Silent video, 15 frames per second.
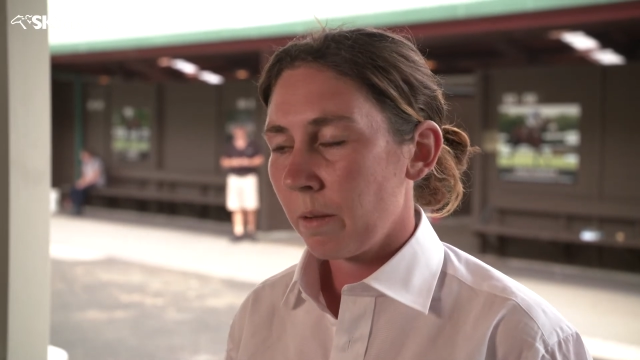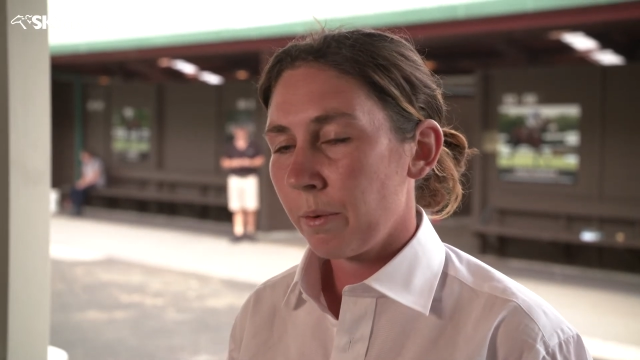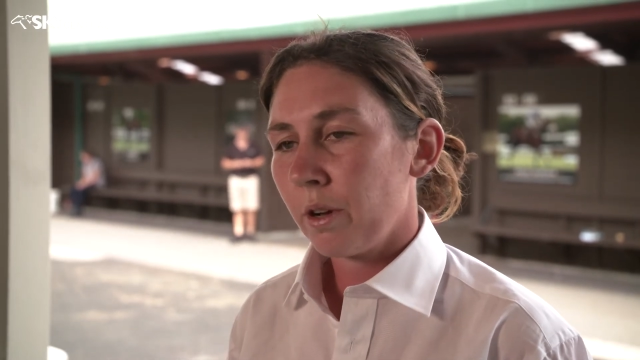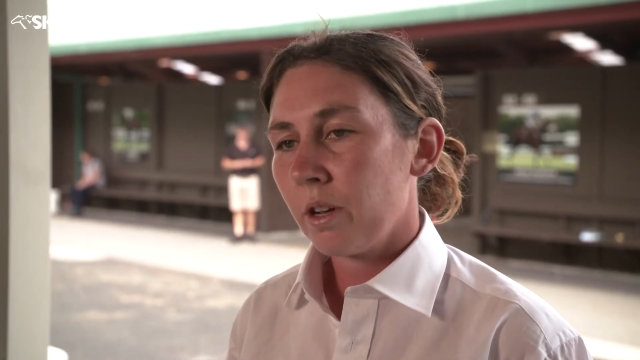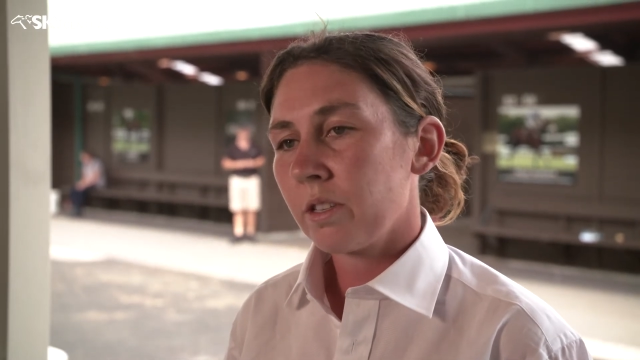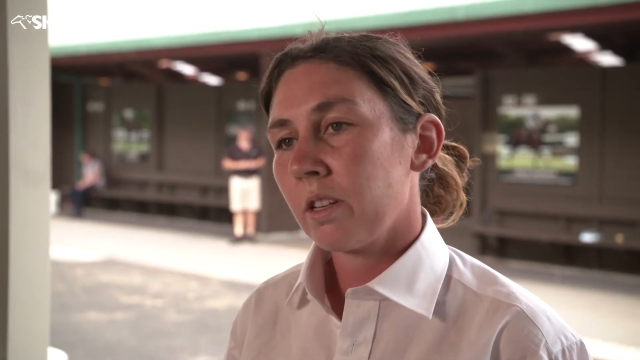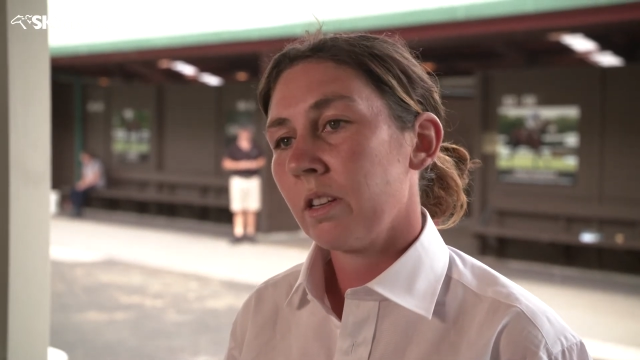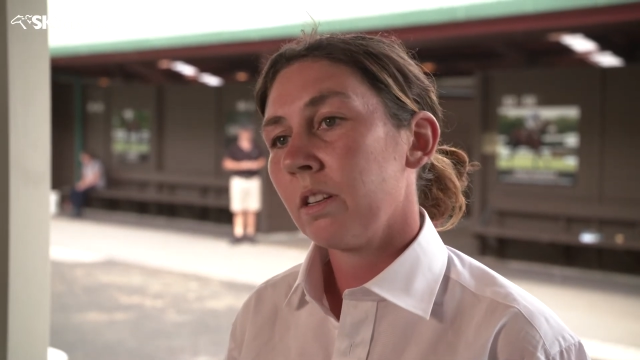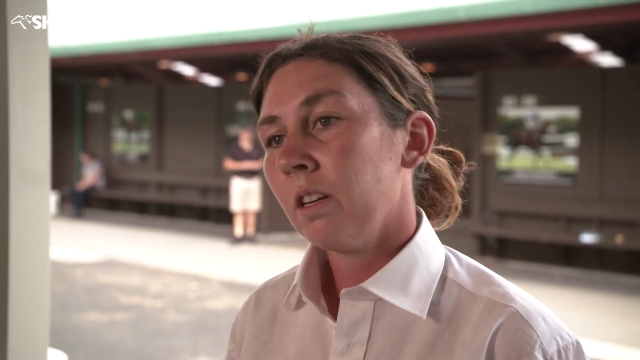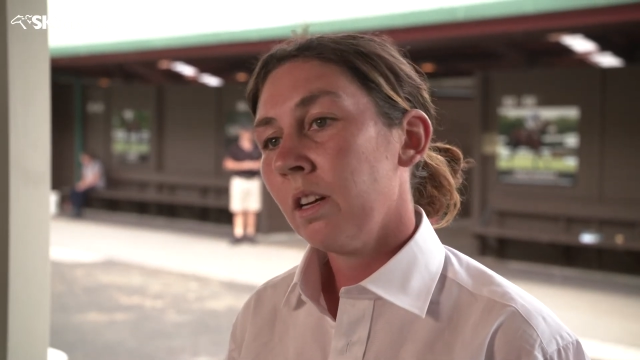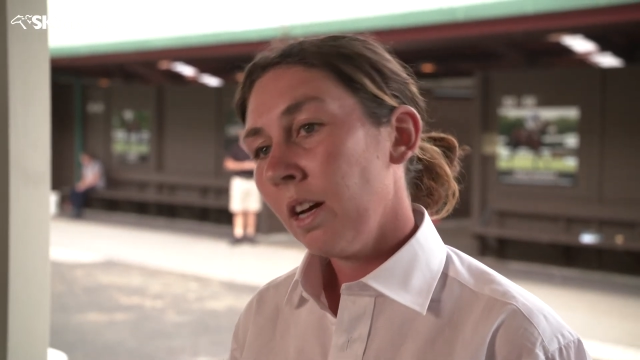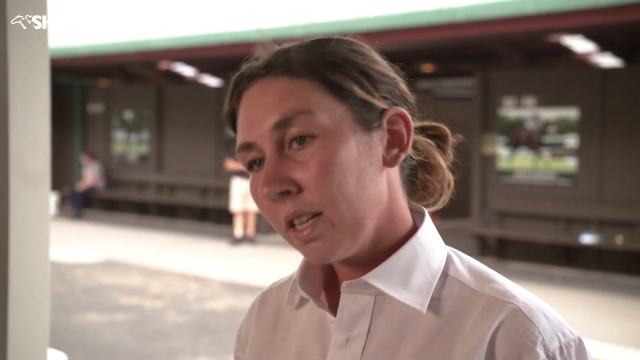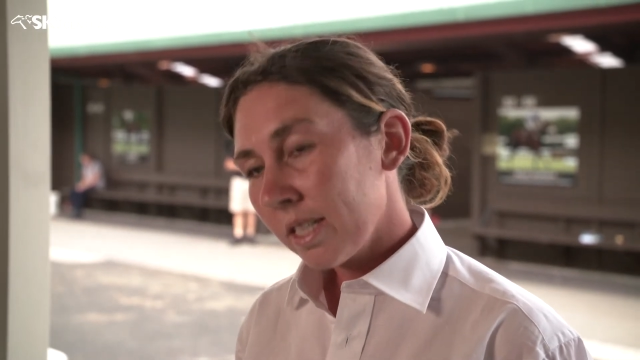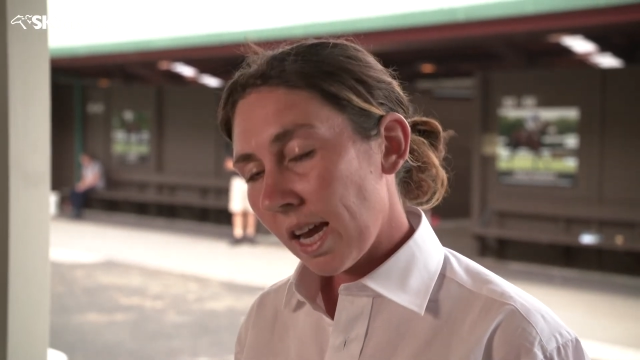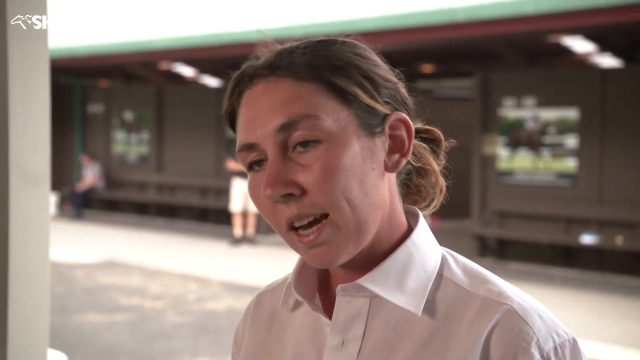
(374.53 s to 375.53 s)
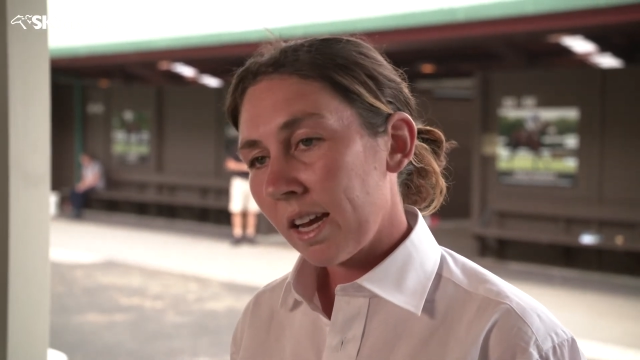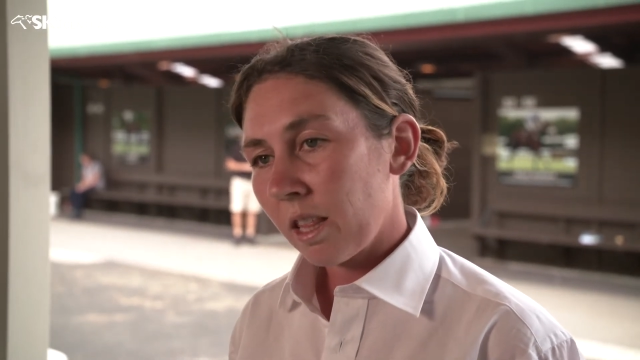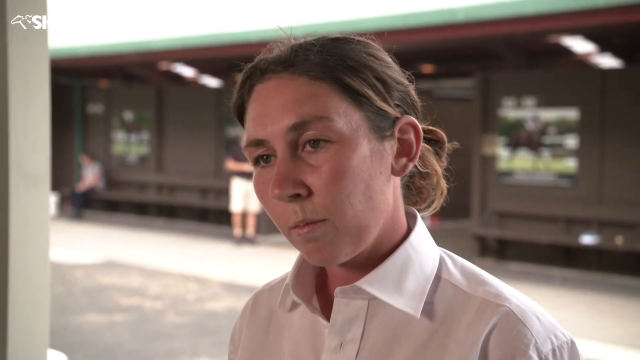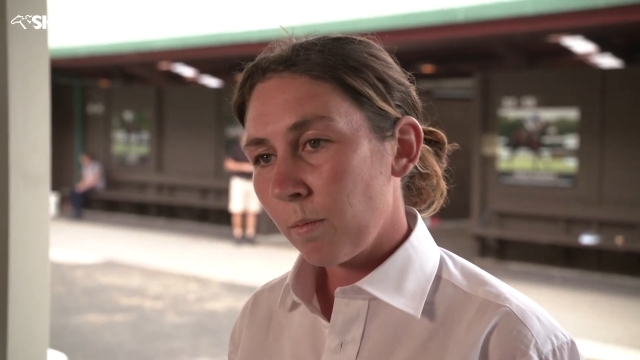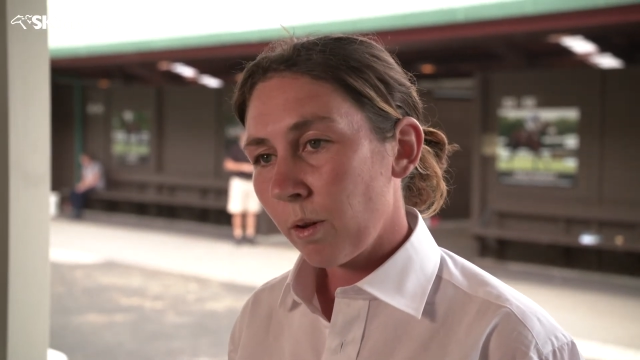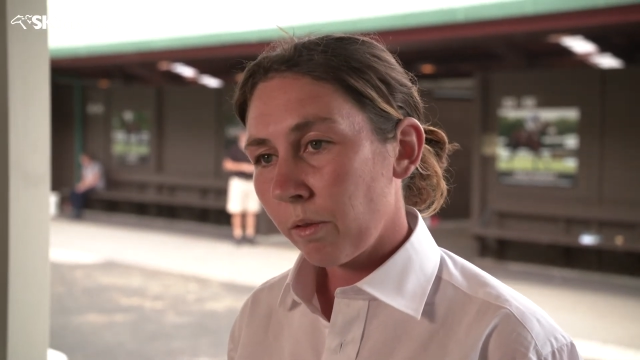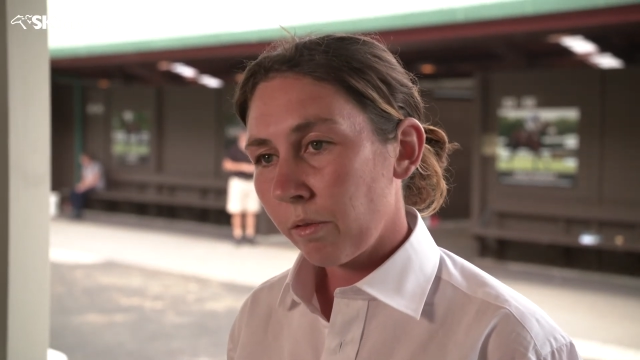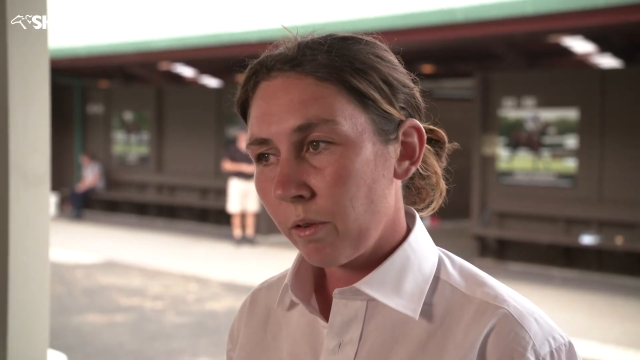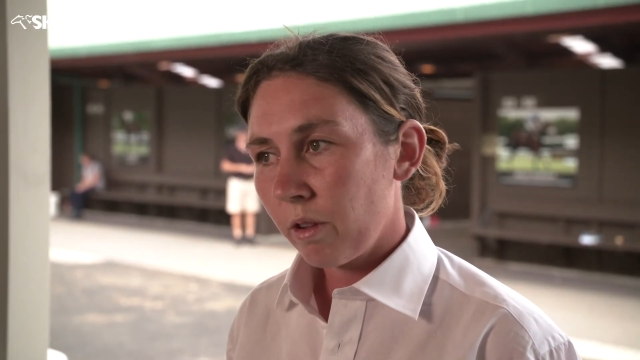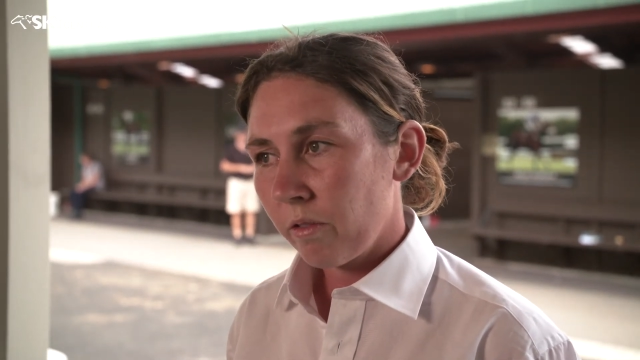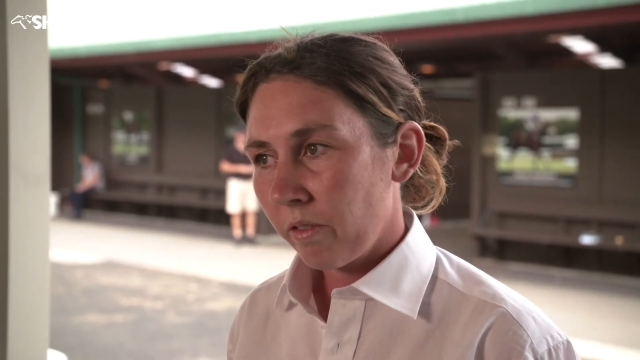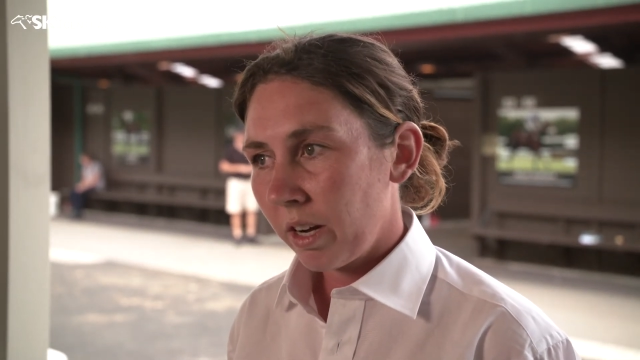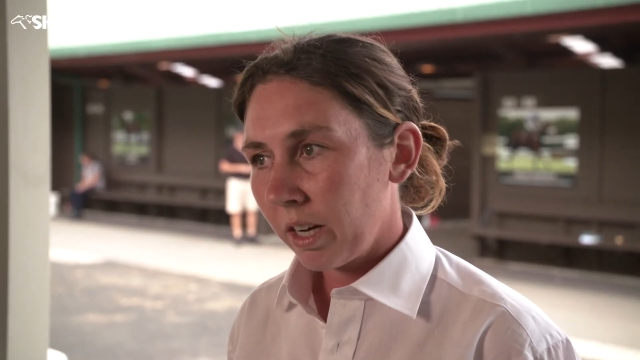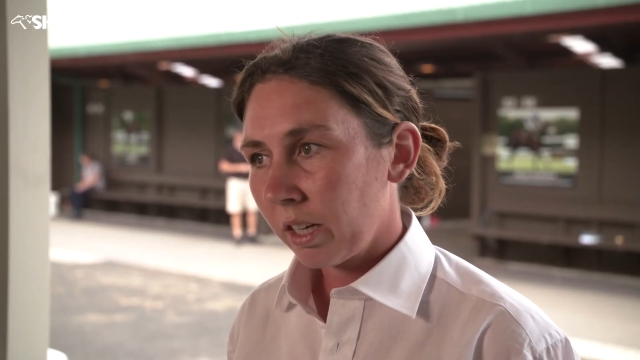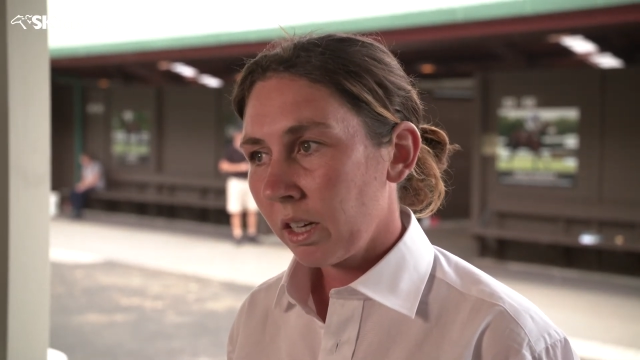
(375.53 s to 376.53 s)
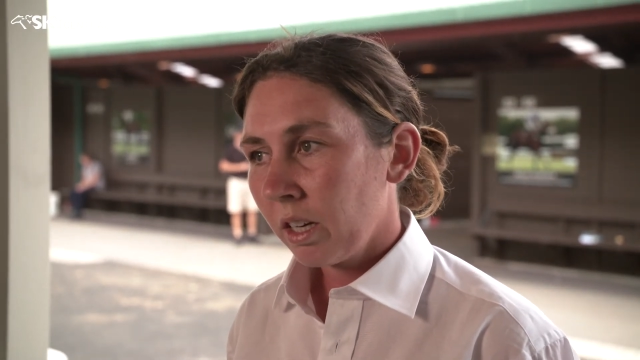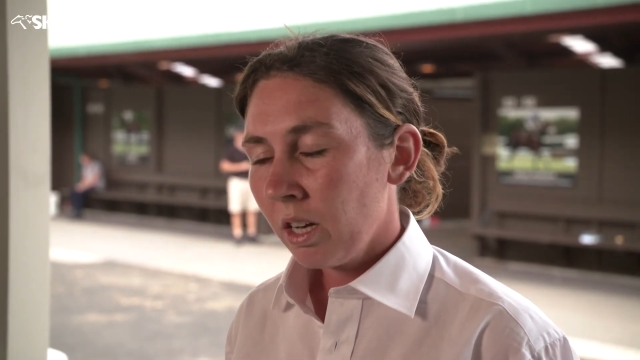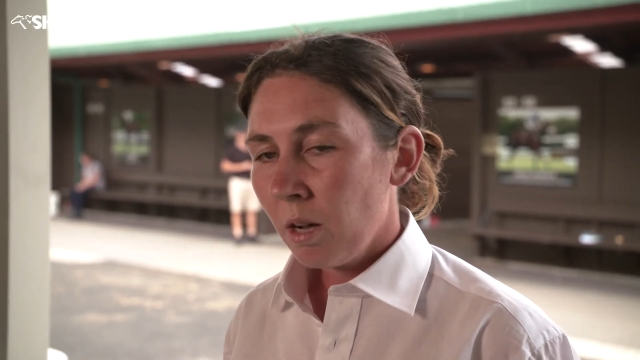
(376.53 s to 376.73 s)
person taking them up through the ring.